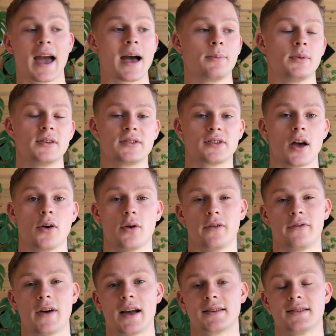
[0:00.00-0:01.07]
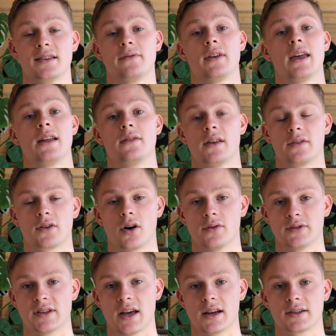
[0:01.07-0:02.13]
can be so effective in this
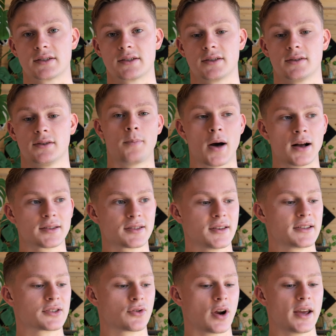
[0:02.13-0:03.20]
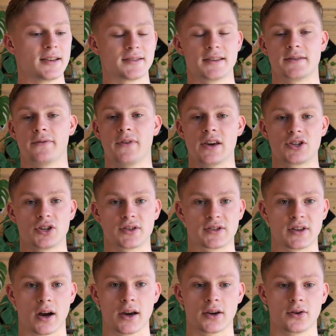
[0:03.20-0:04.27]
context. But this creates this vicious
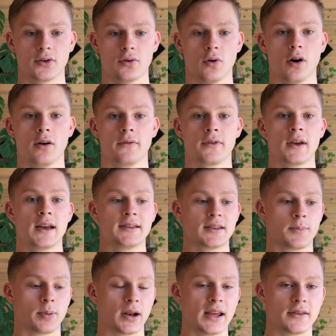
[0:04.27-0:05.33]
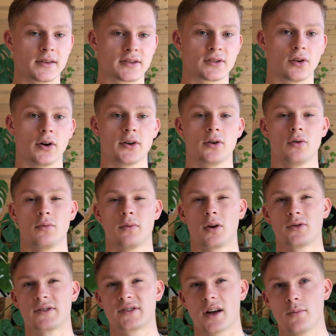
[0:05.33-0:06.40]
cycle of deplete the soil,
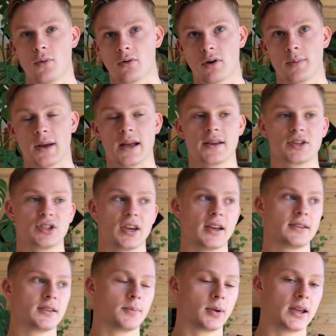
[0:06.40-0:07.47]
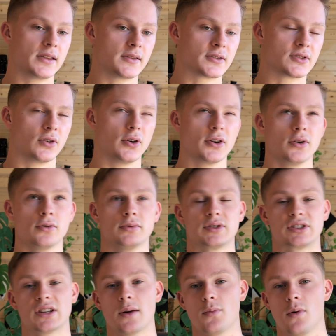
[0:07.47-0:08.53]
somewhat replenish it, deplete the soil,
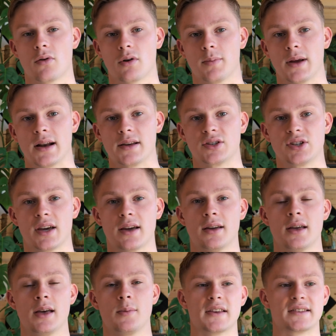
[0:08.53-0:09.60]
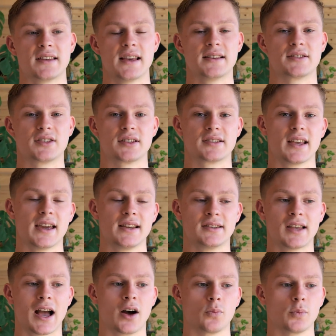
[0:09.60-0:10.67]
somewhat replenish it. This is just a
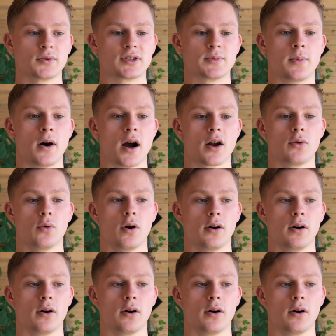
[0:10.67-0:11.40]
downward spiral